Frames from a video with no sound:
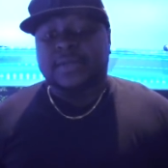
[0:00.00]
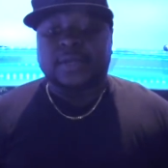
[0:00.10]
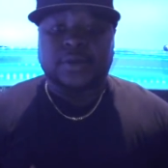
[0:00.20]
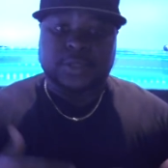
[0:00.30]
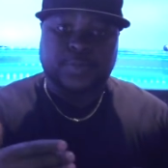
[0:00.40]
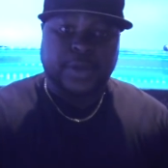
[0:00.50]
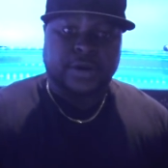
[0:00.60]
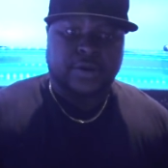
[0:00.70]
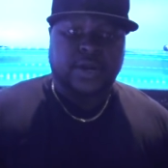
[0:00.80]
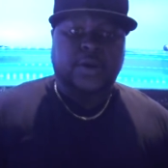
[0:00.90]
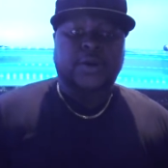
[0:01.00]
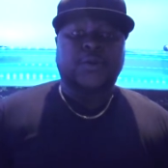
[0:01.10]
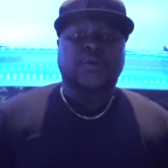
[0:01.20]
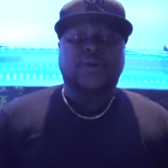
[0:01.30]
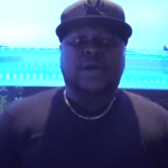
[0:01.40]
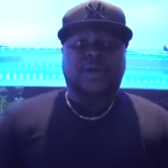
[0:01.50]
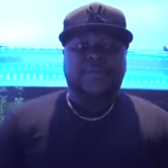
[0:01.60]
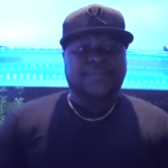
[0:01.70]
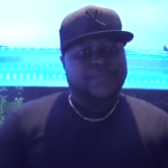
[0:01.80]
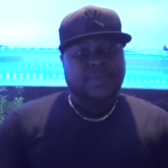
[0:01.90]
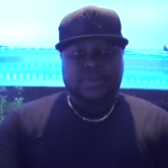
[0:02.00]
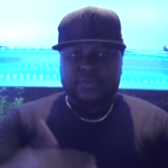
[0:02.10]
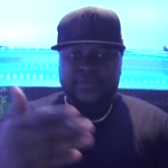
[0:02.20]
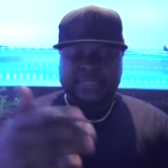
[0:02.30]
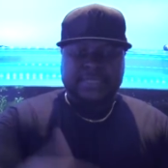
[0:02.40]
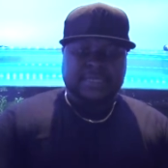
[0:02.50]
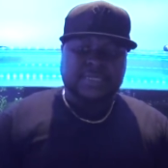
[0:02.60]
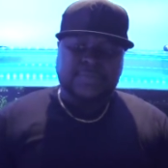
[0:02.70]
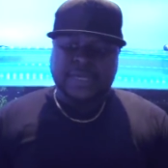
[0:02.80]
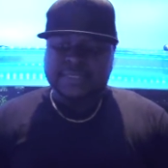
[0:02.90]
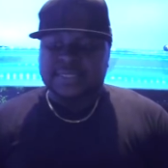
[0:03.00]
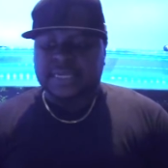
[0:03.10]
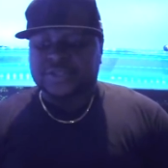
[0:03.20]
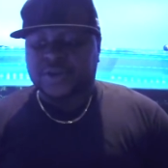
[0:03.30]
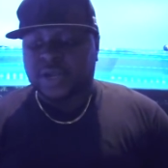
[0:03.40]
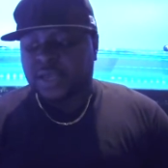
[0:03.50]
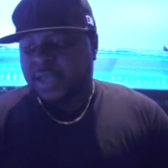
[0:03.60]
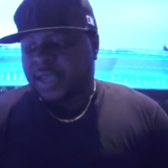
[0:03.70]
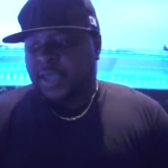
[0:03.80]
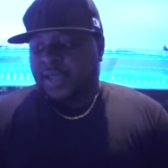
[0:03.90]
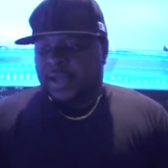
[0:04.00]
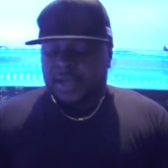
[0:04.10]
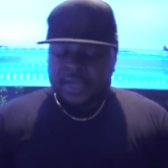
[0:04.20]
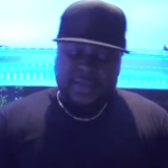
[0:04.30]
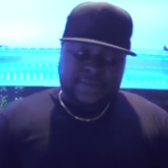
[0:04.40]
it looks better on our new Retina displays, etc. It